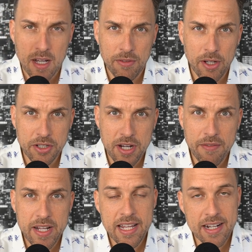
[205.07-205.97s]
of
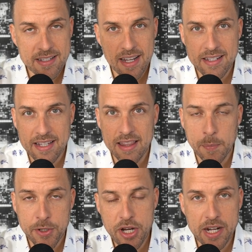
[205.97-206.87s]
longevity. And as I said, the
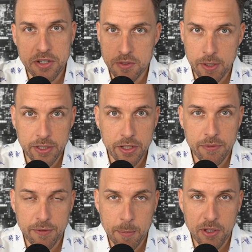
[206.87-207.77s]
projection's really
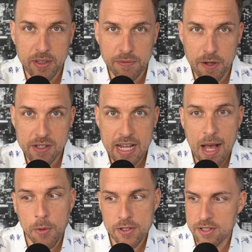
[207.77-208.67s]
good for about the first
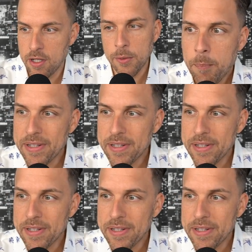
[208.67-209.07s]
hour or so.